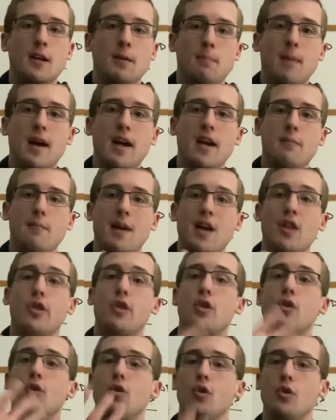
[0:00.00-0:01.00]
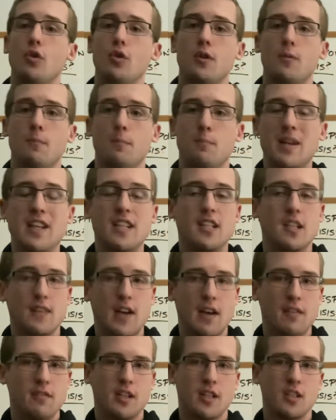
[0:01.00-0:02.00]
my third piece of
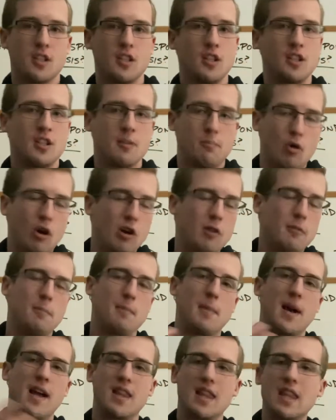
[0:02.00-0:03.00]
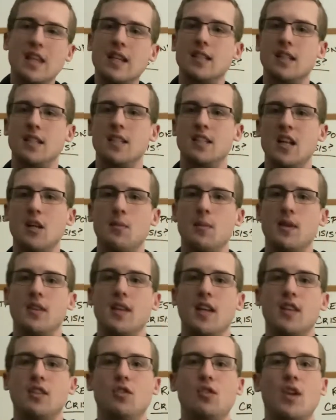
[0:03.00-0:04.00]
evidence to support my thesis statement
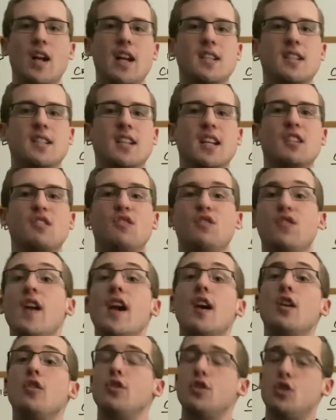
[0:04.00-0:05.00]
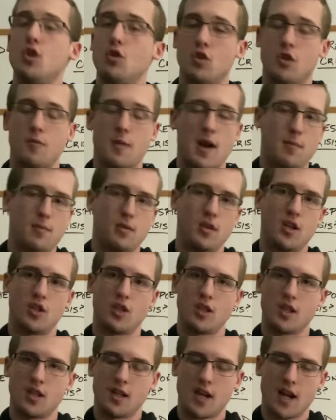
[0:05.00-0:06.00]
that the United States failed the Jewish
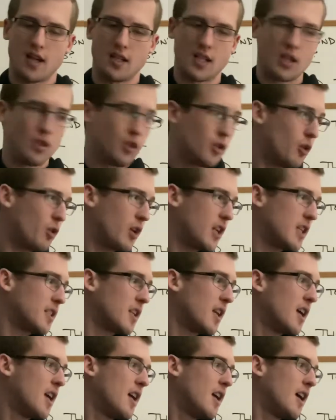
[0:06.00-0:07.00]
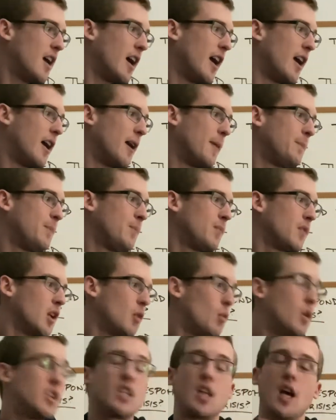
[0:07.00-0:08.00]
population in the 1930s,
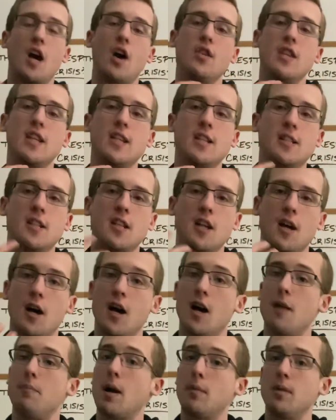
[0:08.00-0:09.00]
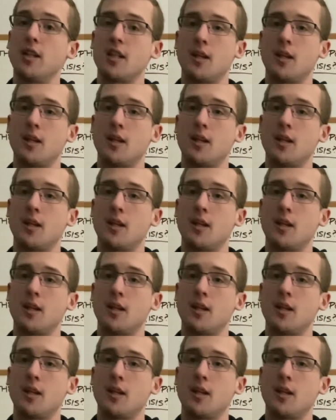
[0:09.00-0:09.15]
which are these public